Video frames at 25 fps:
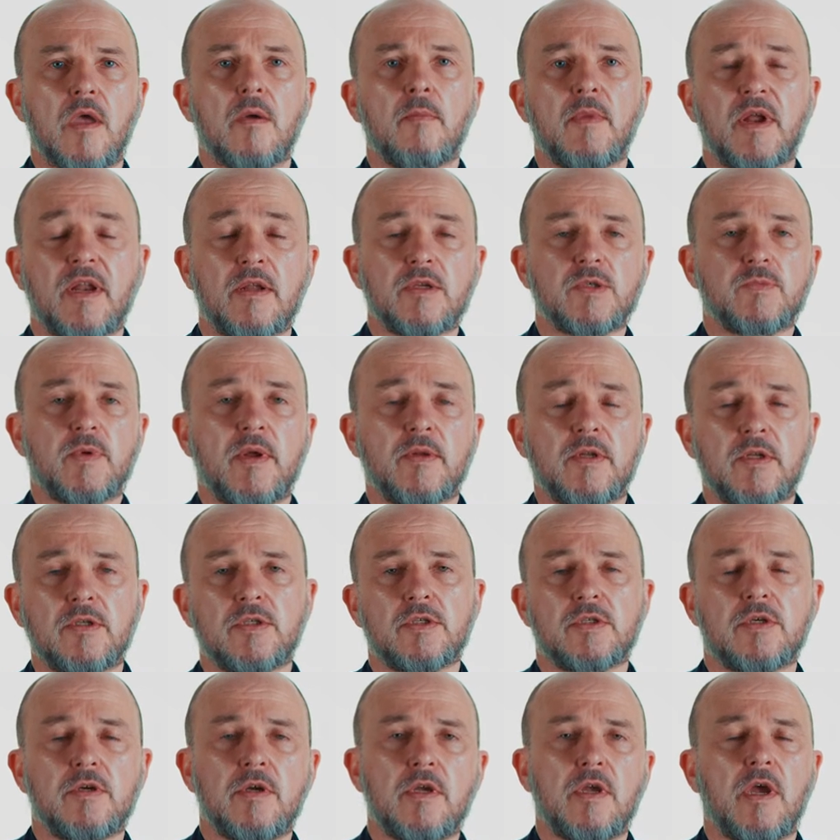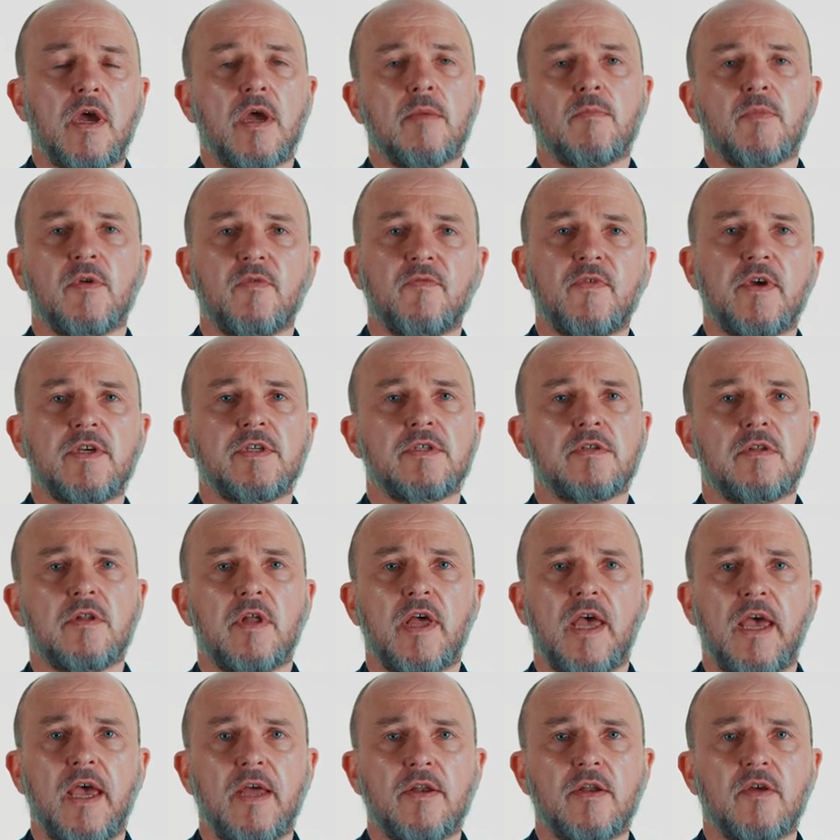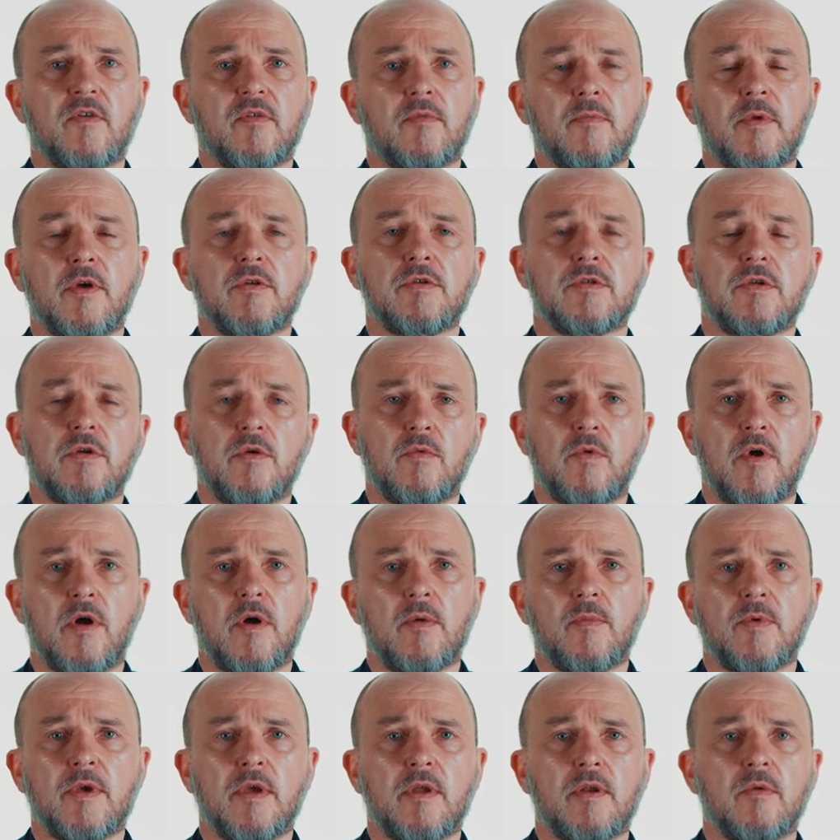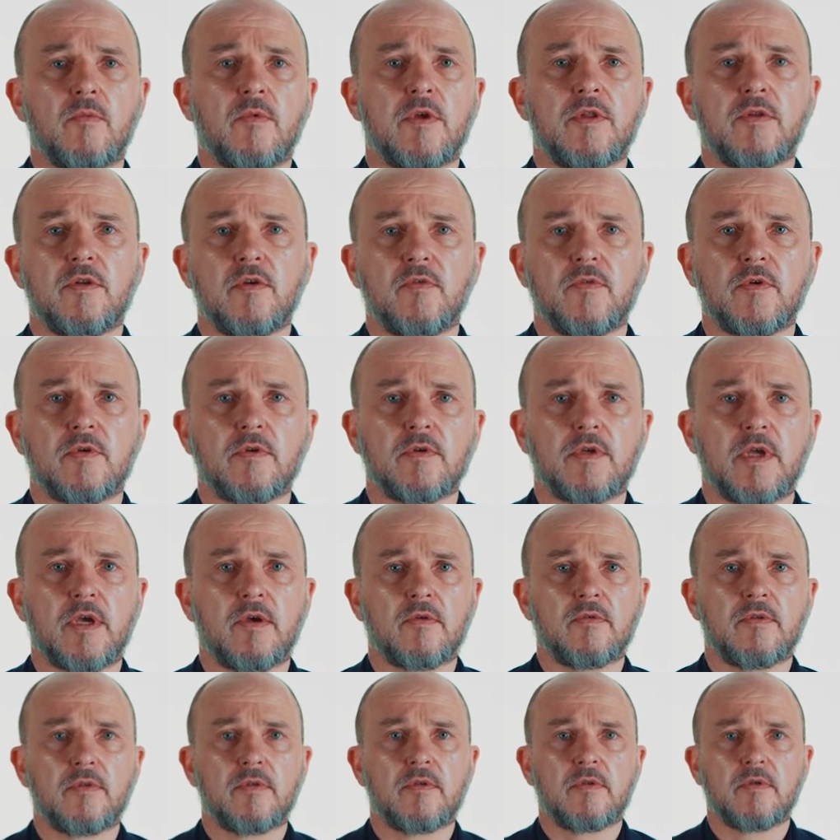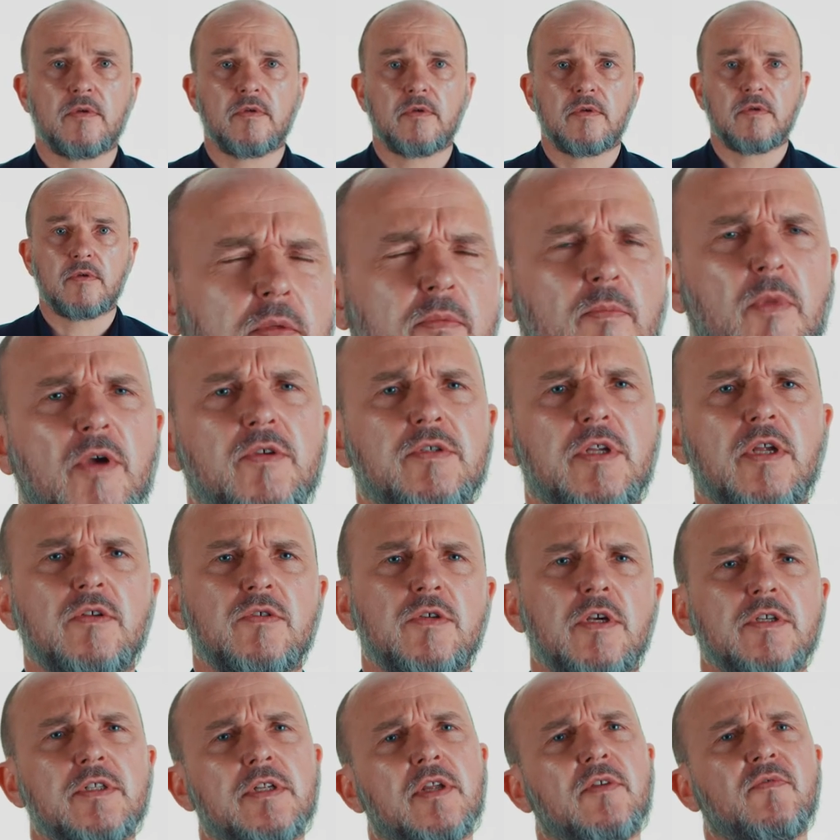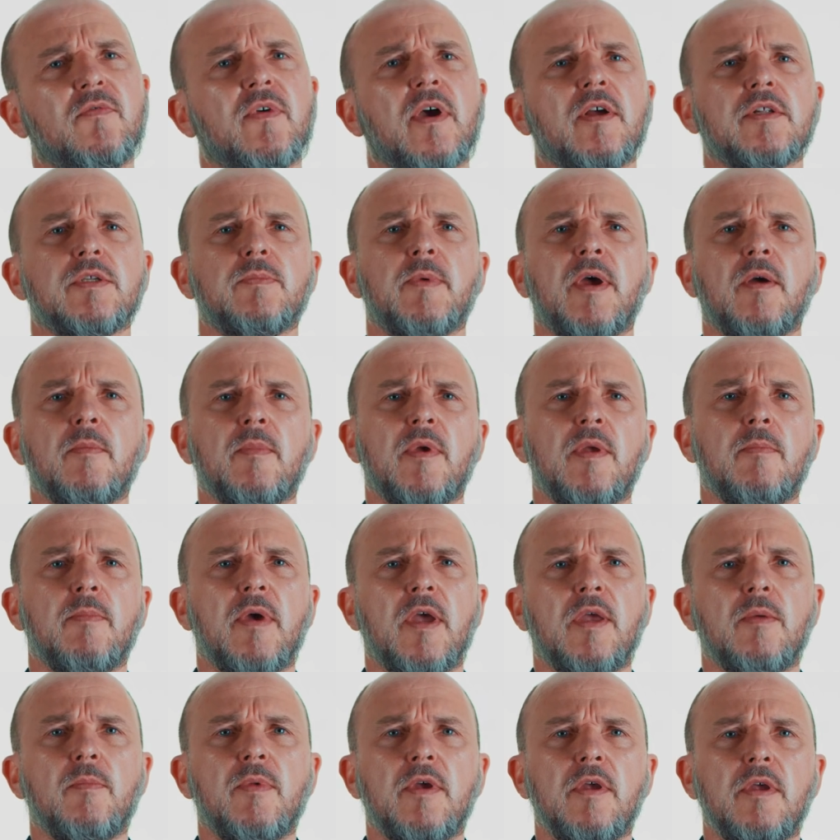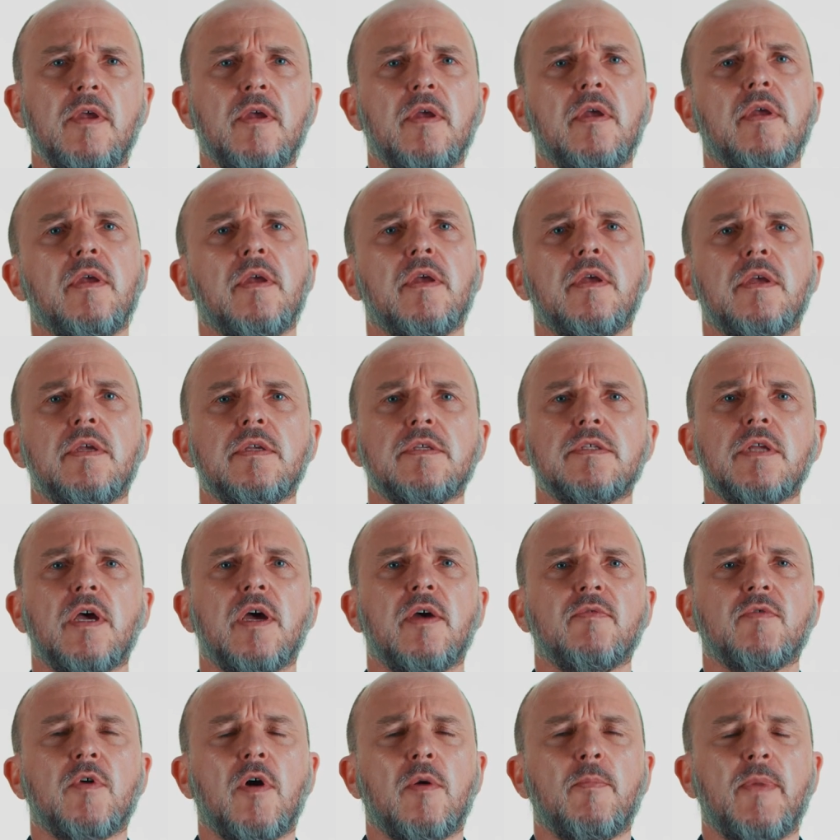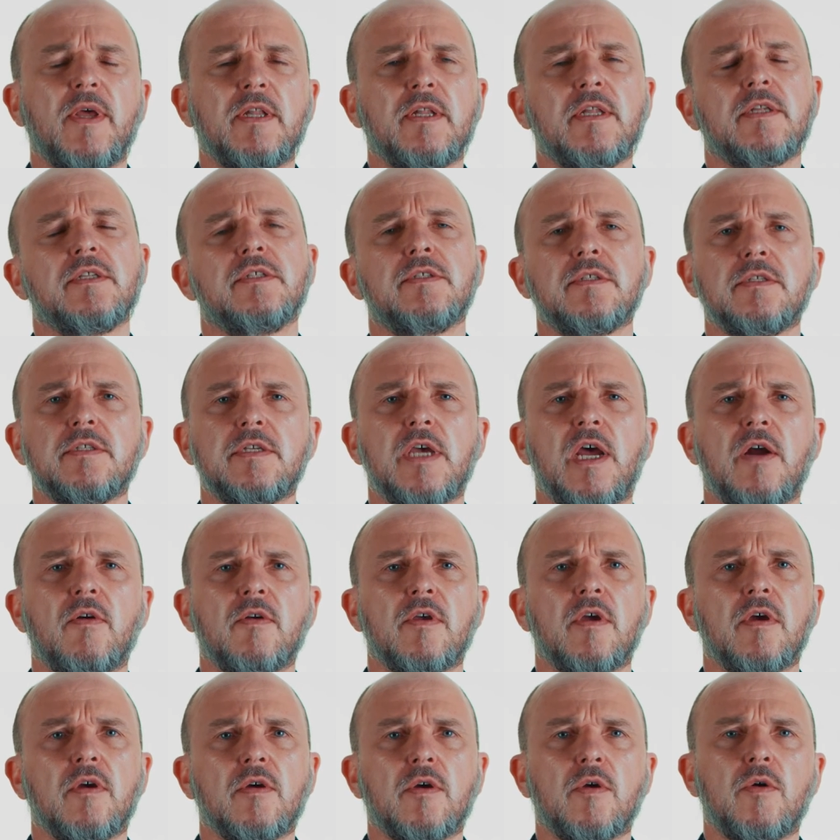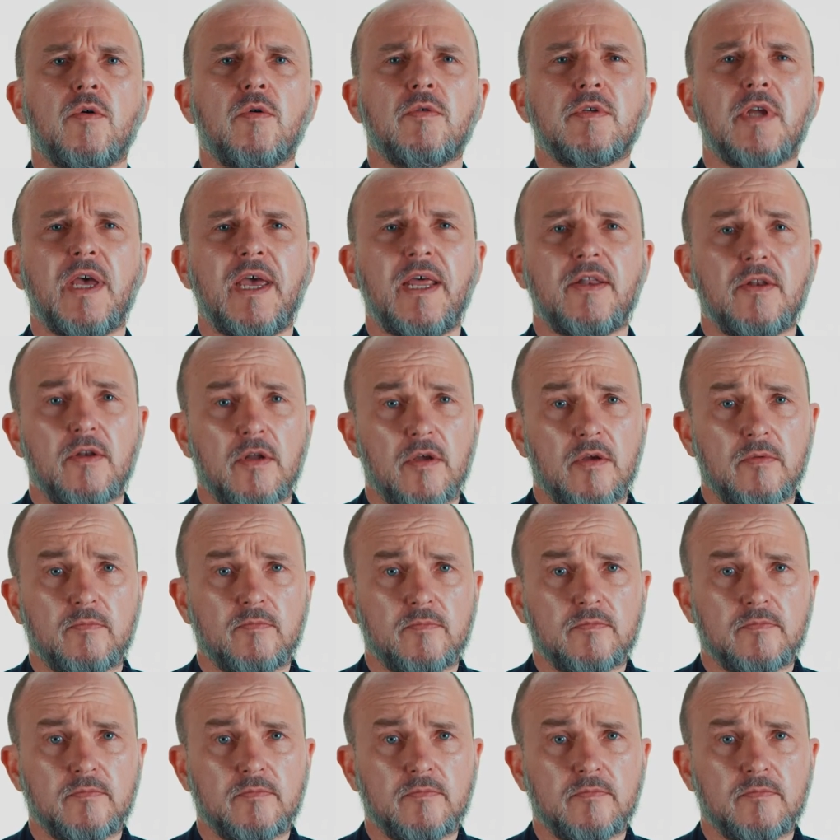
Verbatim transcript: My name is Brendan Street. I'm Professional Head of Emotional Wellbeing with Nuffield Health. The most interesting fact about me, maybe, is that I've got a Bedlington Terrier called Edna.